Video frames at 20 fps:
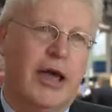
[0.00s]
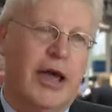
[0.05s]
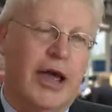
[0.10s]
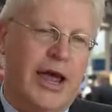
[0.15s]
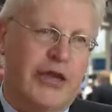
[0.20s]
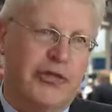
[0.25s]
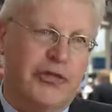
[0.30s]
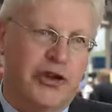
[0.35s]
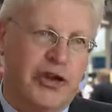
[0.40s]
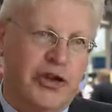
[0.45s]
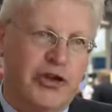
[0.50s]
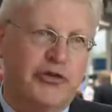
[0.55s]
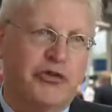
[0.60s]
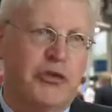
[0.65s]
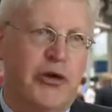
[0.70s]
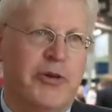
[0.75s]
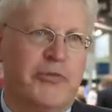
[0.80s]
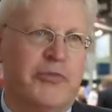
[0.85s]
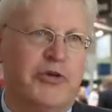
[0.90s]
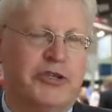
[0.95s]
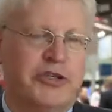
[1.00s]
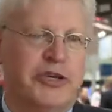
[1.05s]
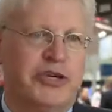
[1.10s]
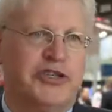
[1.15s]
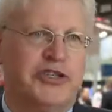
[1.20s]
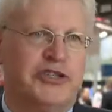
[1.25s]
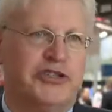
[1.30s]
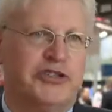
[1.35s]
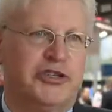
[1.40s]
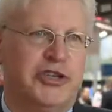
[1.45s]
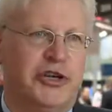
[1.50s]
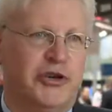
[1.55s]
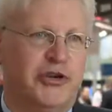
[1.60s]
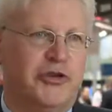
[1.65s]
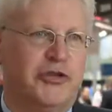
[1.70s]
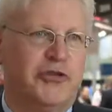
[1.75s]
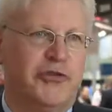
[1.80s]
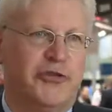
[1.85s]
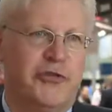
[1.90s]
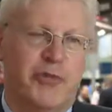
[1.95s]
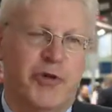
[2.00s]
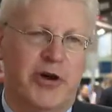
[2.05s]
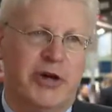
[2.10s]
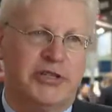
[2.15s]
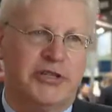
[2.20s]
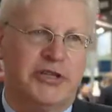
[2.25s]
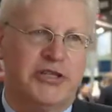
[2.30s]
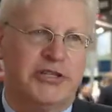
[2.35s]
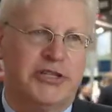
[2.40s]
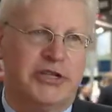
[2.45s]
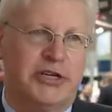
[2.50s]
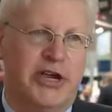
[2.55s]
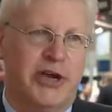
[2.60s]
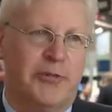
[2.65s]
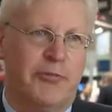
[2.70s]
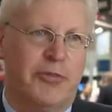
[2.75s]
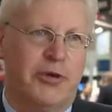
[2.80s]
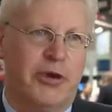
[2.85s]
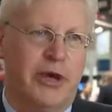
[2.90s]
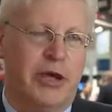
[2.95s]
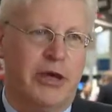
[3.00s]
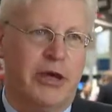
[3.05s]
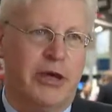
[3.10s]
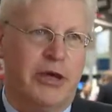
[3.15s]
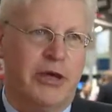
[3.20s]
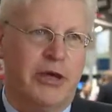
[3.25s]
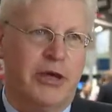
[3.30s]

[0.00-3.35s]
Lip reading: and the Newsway production solution from our sister company,